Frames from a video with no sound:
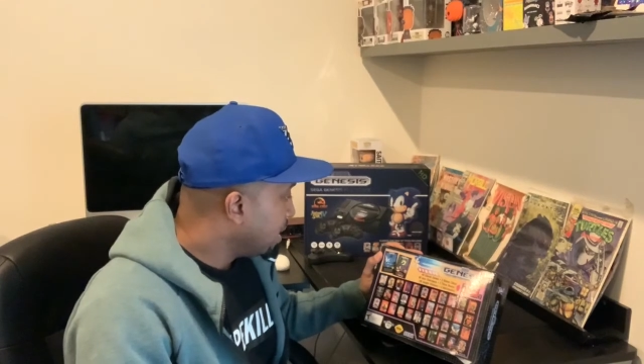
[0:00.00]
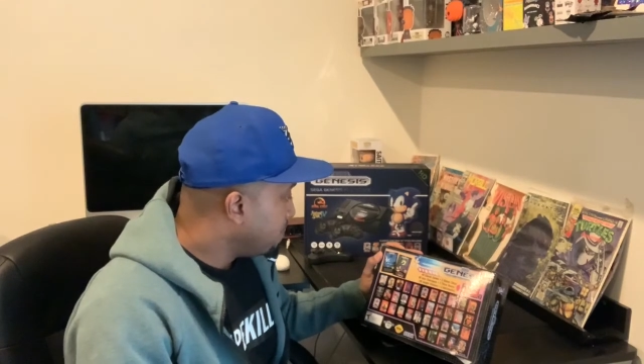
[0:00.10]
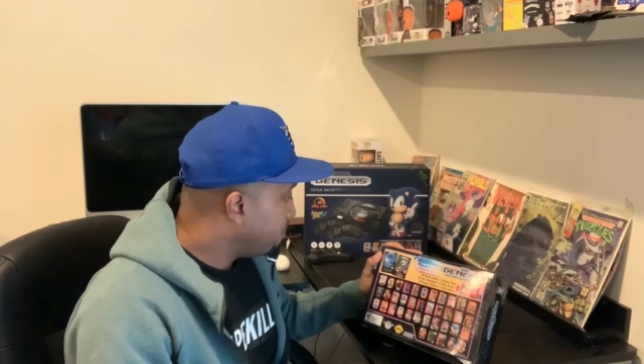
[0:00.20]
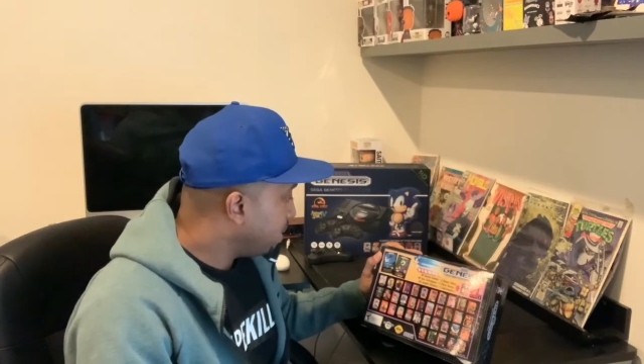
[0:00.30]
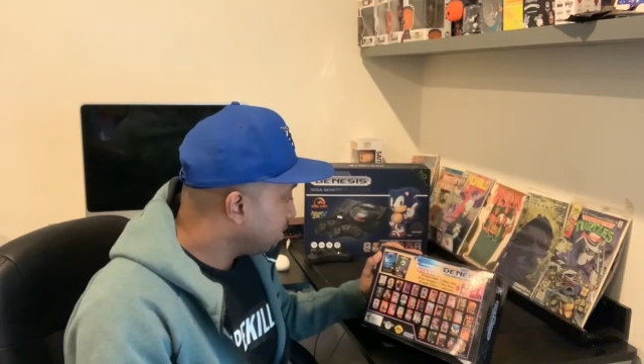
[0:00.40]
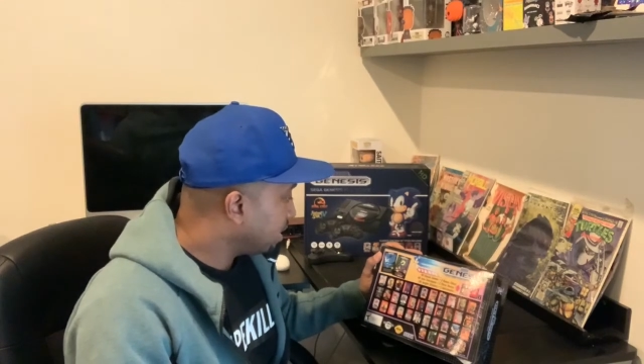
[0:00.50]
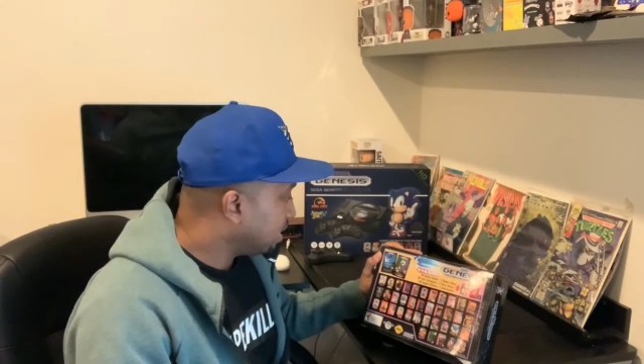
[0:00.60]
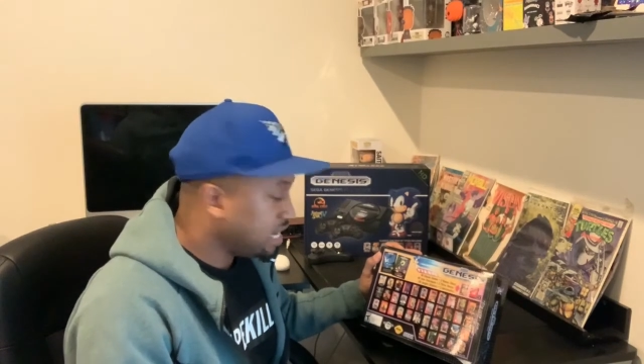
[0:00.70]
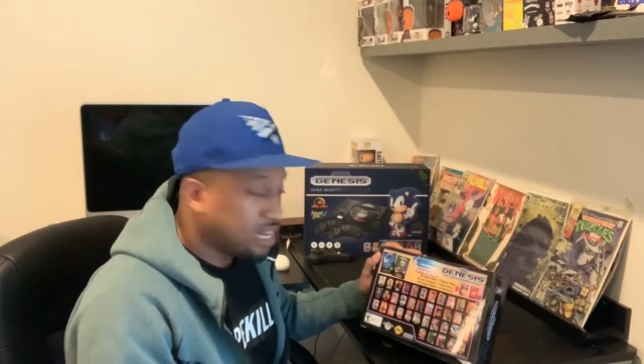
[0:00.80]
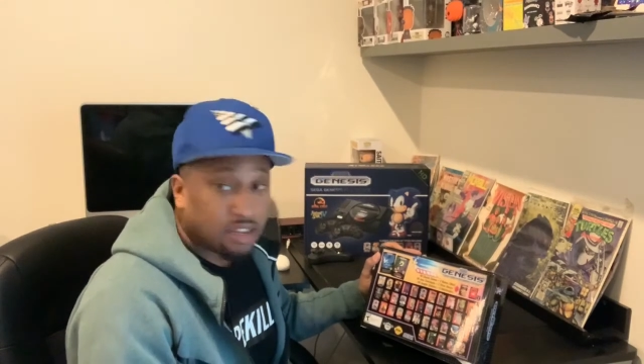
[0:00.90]

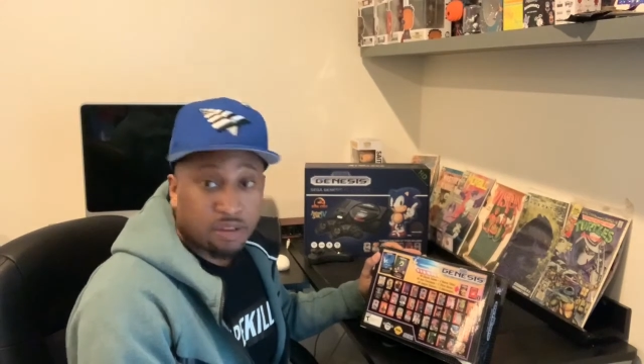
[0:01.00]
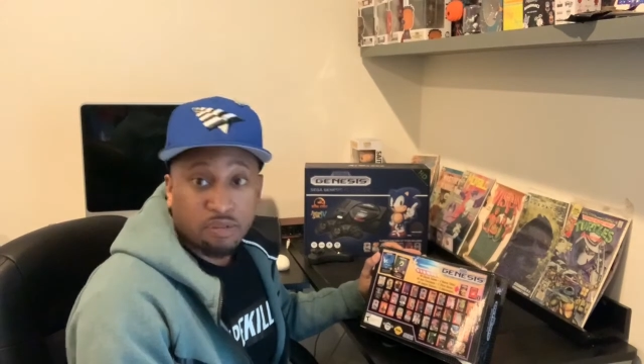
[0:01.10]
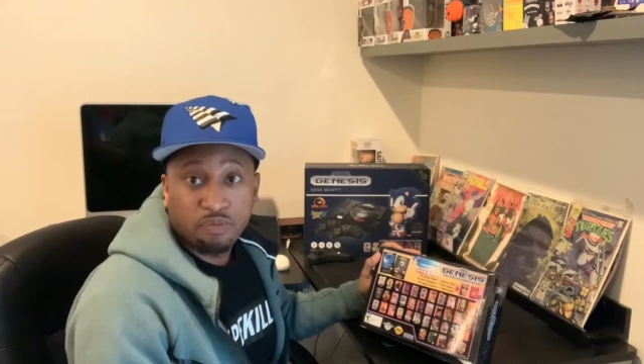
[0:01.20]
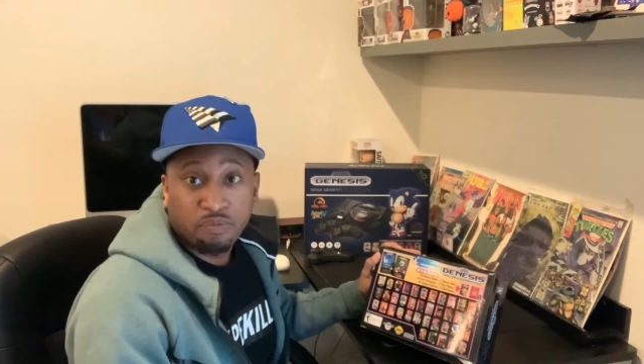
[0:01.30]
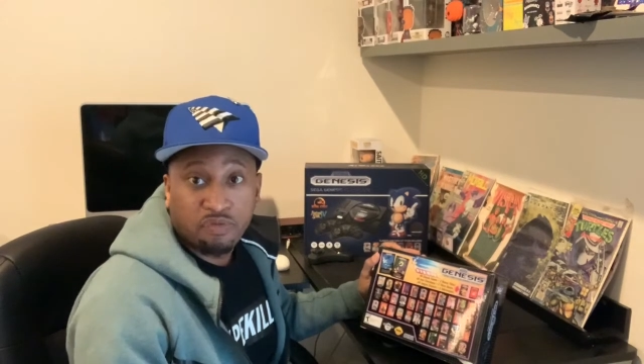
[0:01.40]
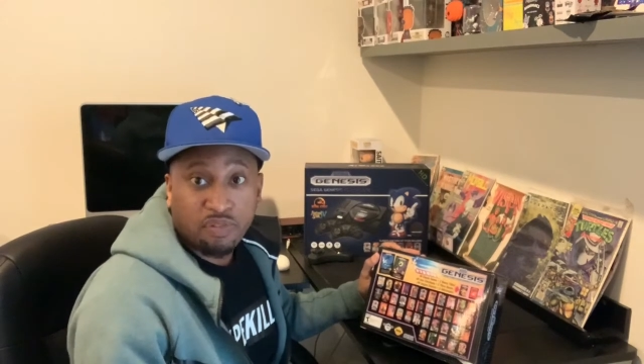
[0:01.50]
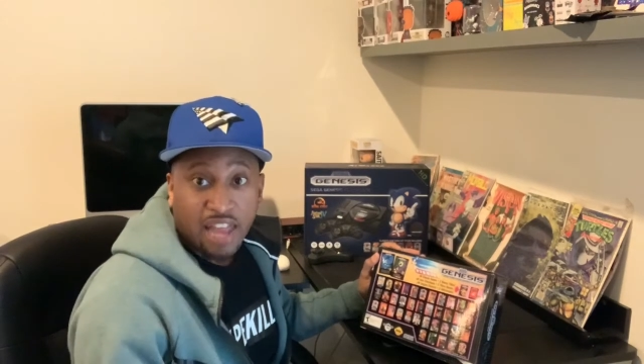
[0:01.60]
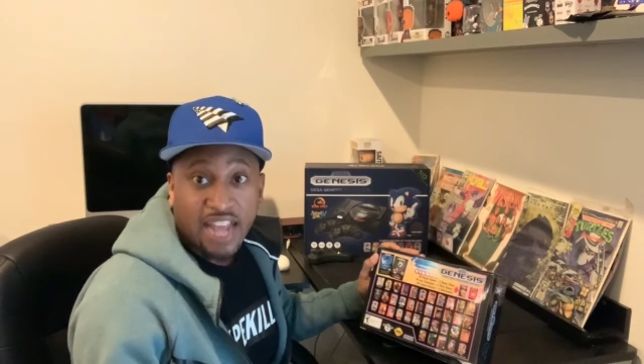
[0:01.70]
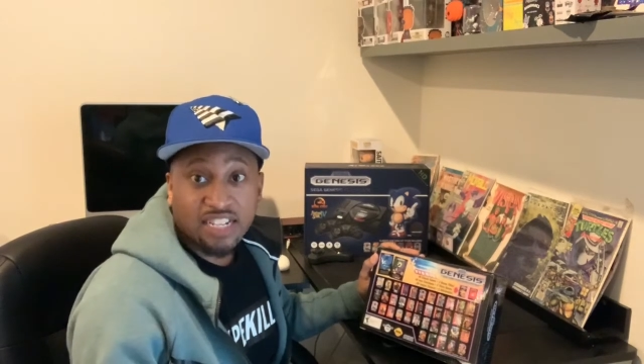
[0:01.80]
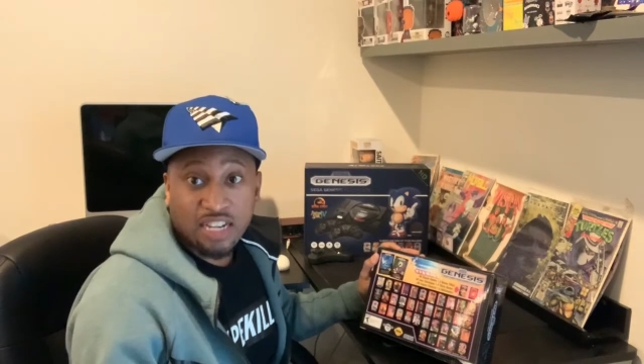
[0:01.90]
basically
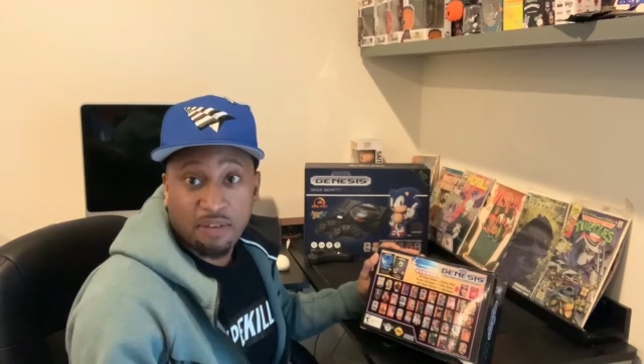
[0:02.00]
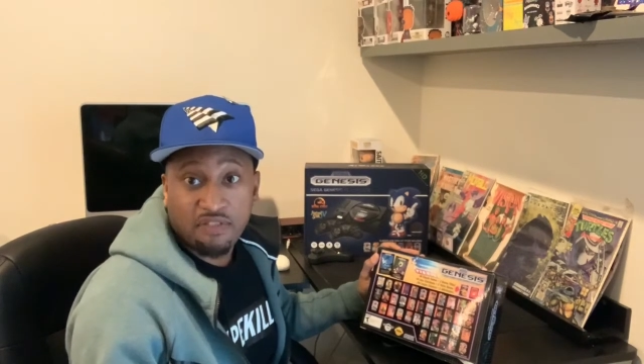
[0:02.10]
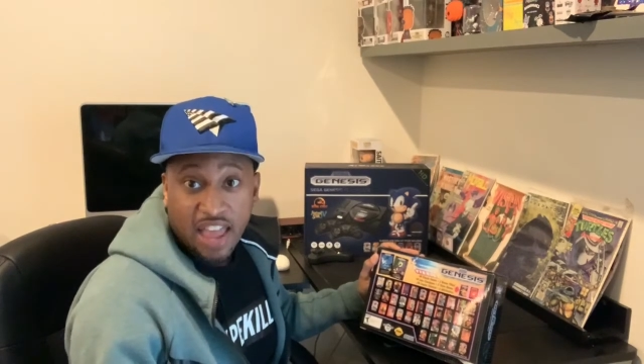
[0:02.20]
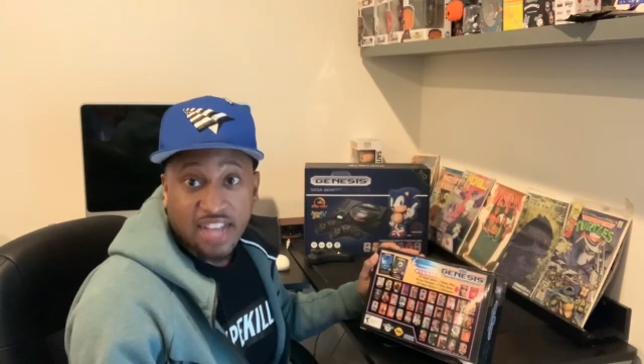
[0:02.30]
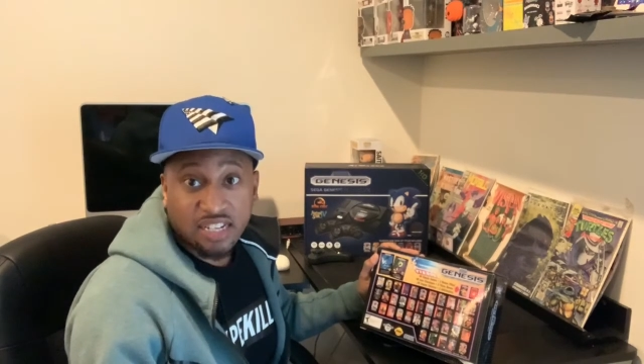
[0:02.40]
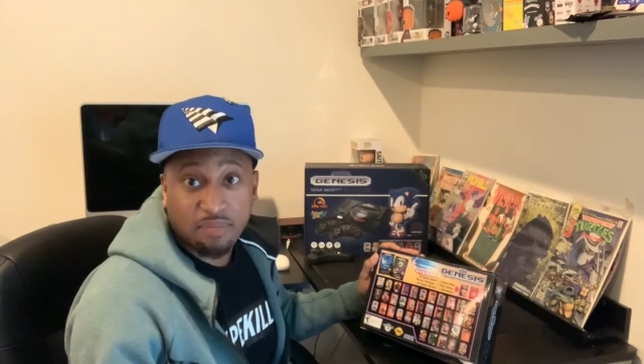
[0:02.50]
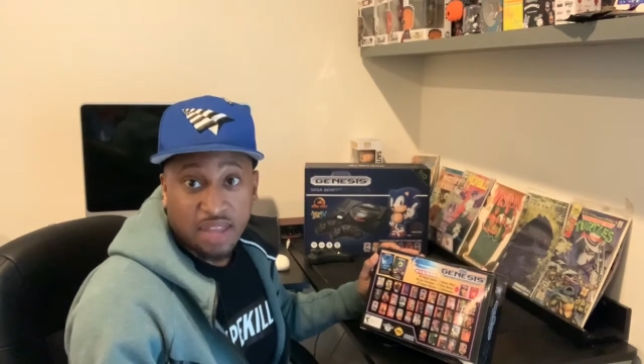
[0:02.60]
flagship